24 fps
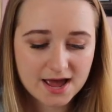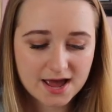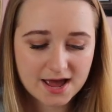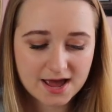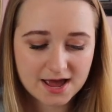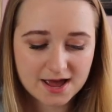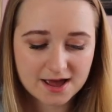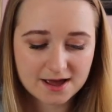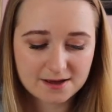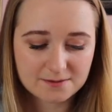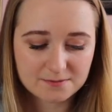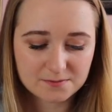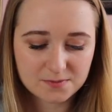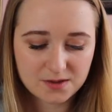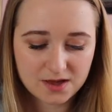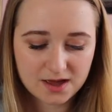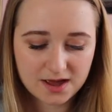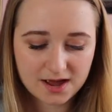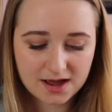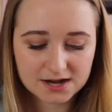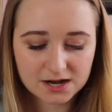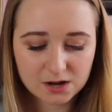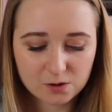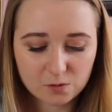And
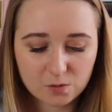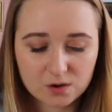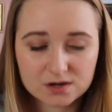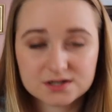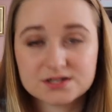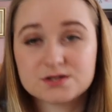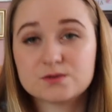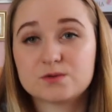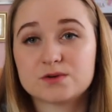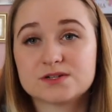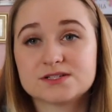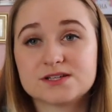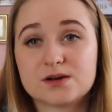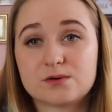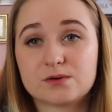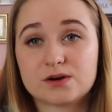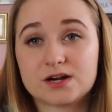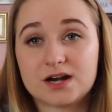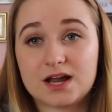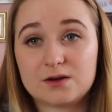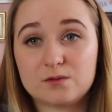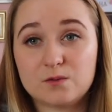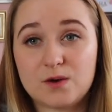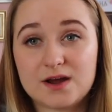I wanted ones that
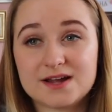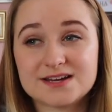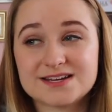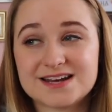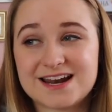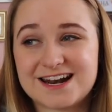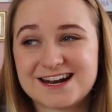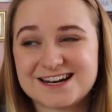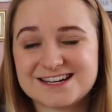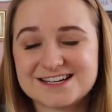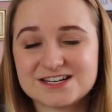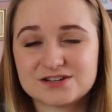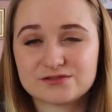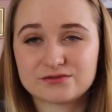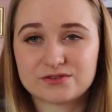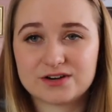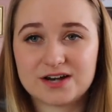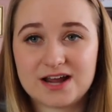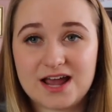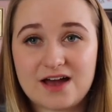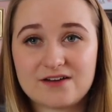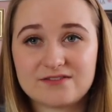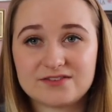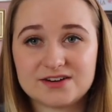were lightweight, and I didn't
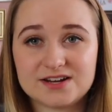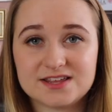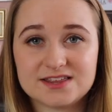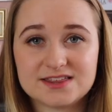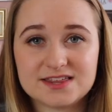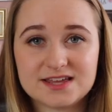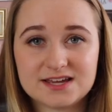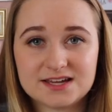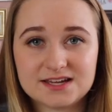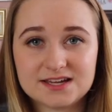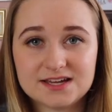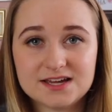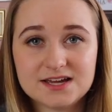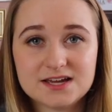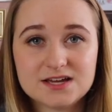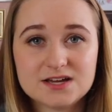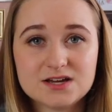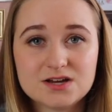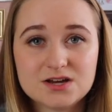really have anything